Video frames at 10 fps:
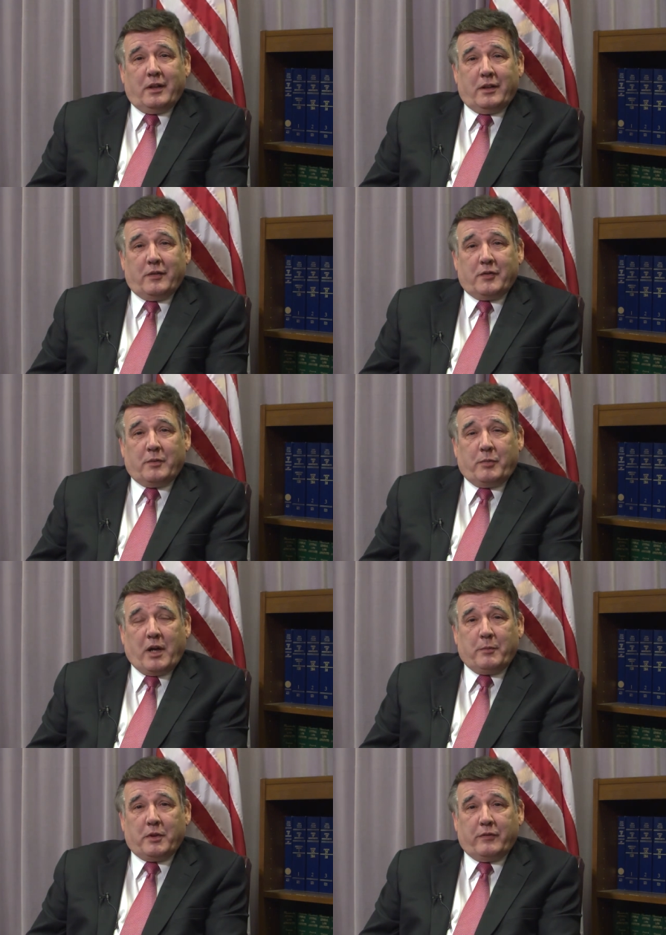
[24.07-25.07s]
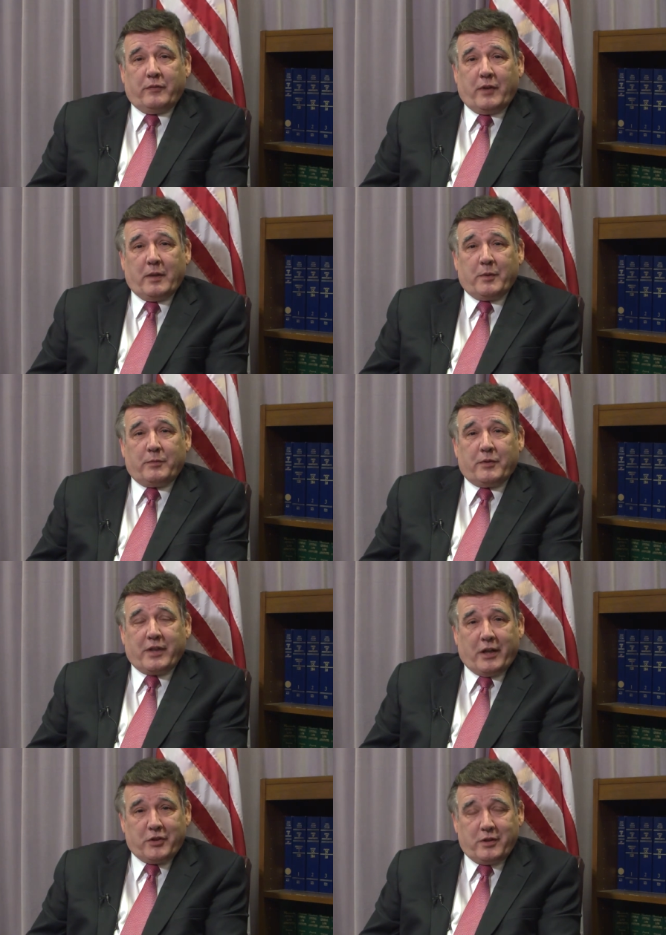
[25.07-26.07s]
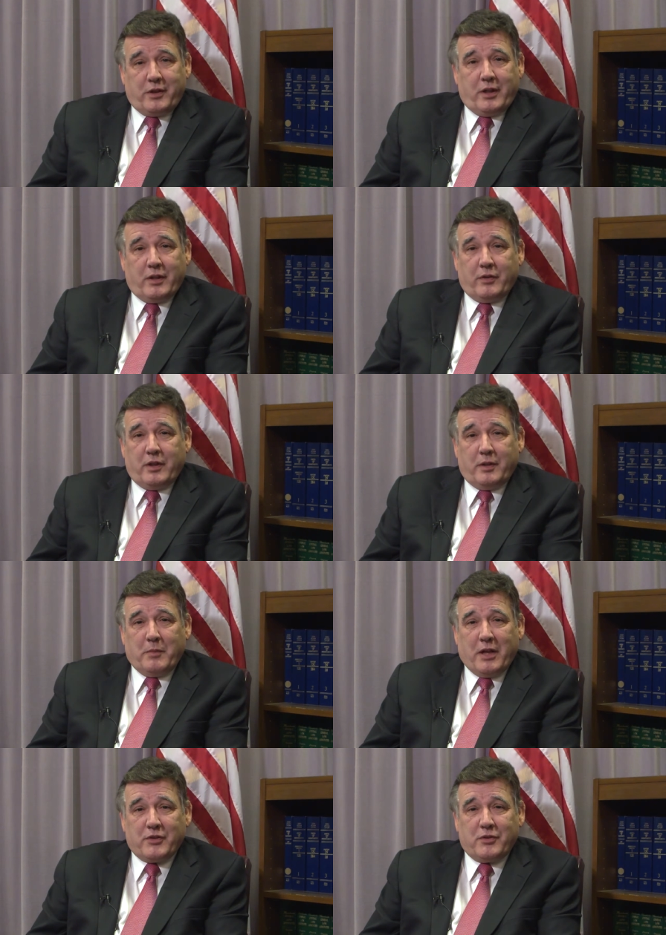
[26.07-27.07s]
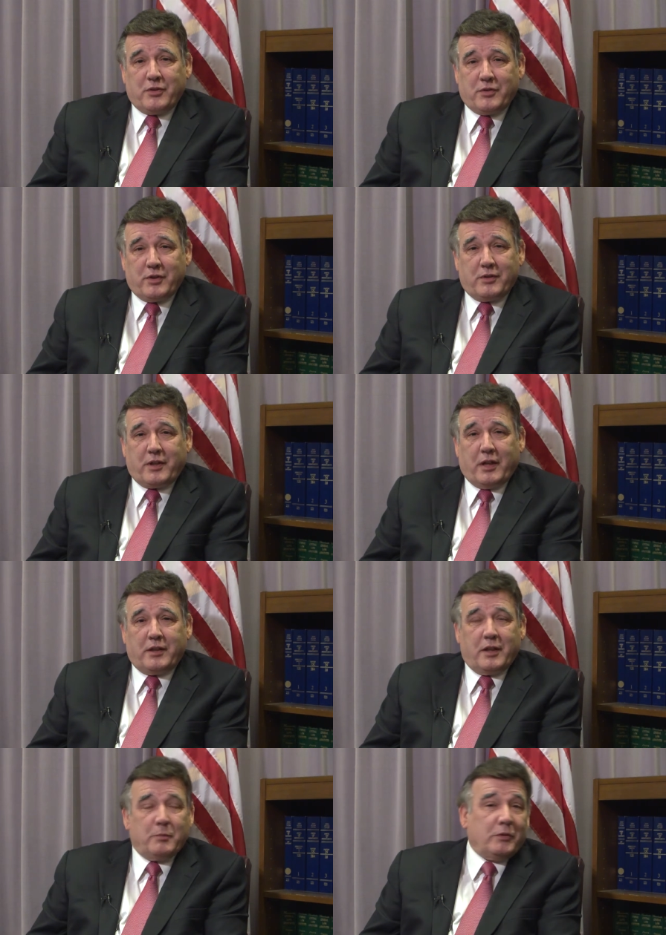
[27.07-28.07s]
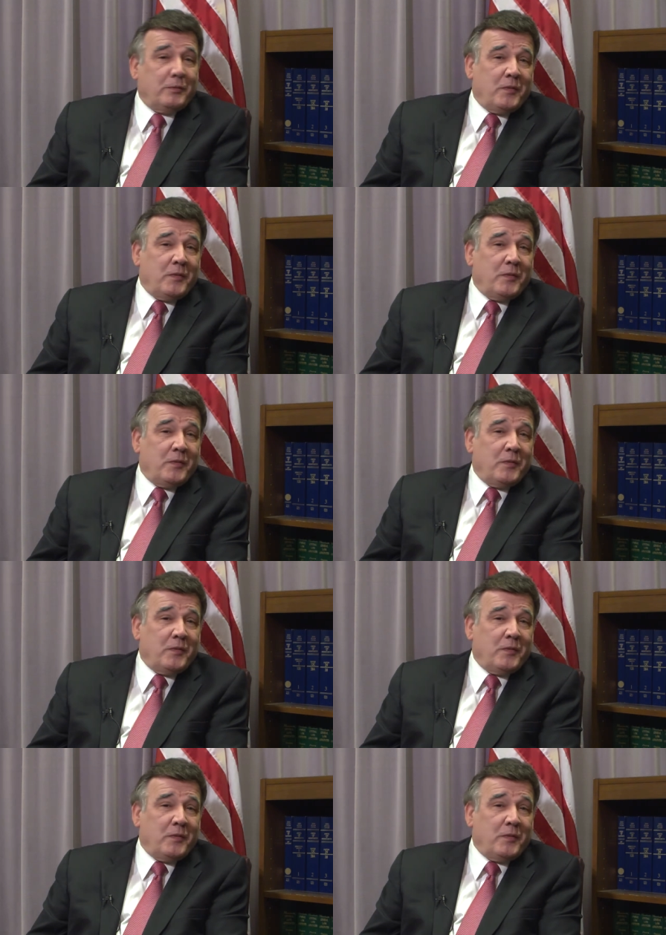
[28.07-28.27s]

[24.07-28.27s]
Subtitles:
of the Department of Environmental Protection here in Massachusetts, Ken Kimmell.